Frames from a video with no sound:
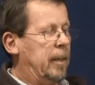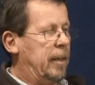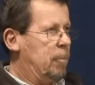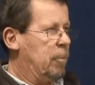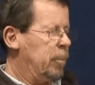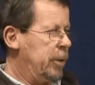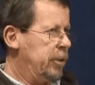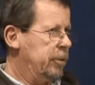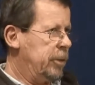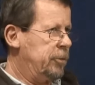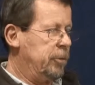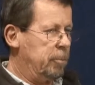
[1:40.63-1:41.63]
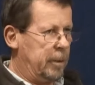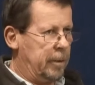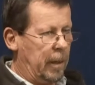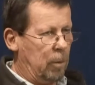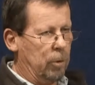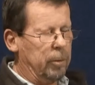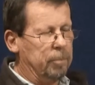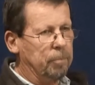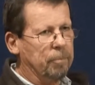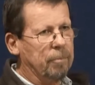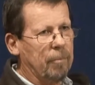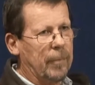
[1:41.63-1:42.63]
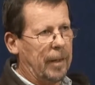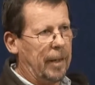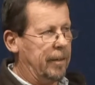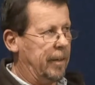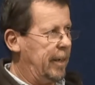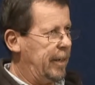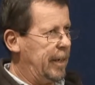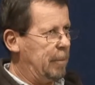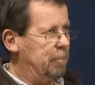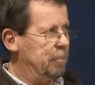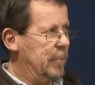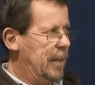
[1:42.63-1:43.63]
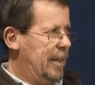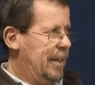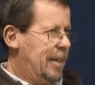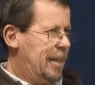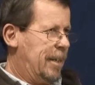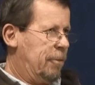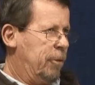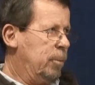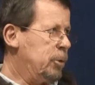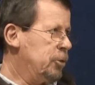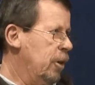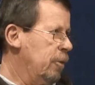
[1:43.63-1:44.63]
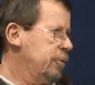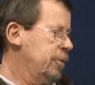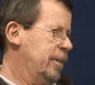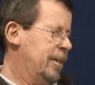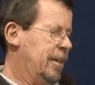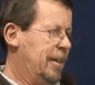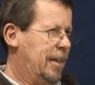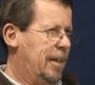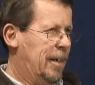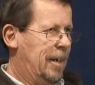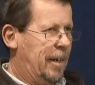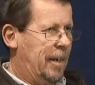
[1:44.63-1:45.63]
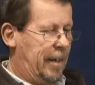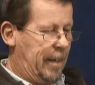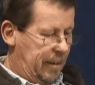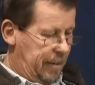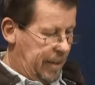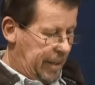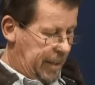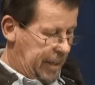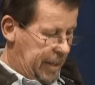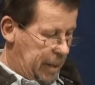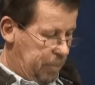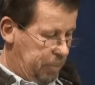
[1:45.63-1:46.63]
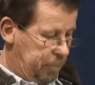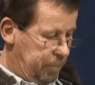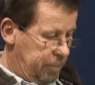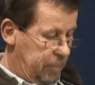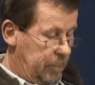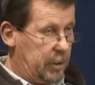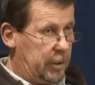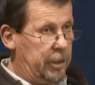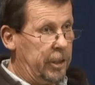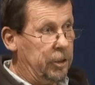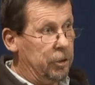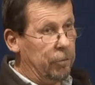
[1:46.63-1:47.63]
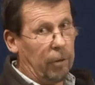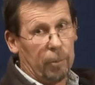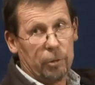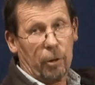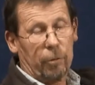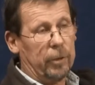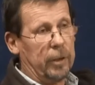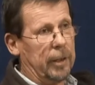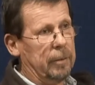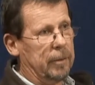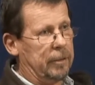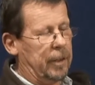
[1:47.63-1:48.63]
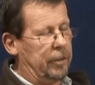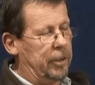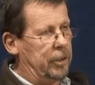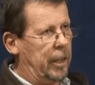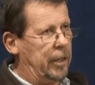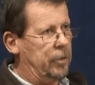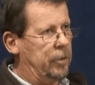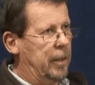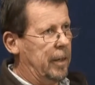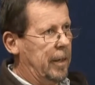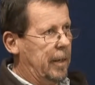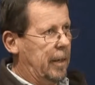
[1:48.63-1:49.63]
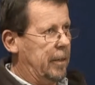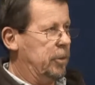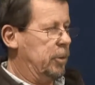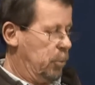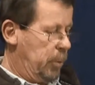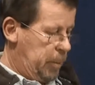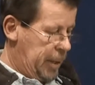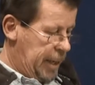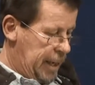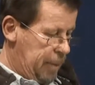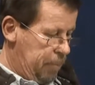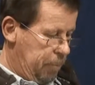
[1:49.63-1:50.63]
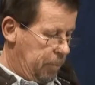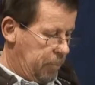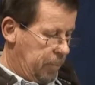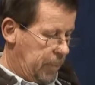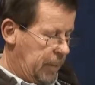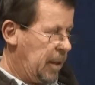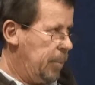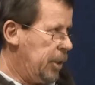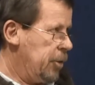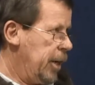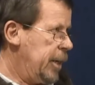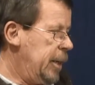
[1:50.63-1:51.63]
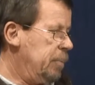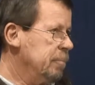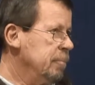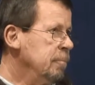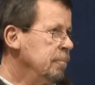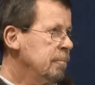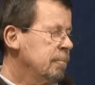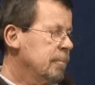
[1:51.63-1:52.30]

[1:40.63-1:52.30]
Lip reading: thinking that they might be interested, but they weren't. And they fobbed us off, and they continued to fob us off, really. Nothing changed until we became a bit cranky.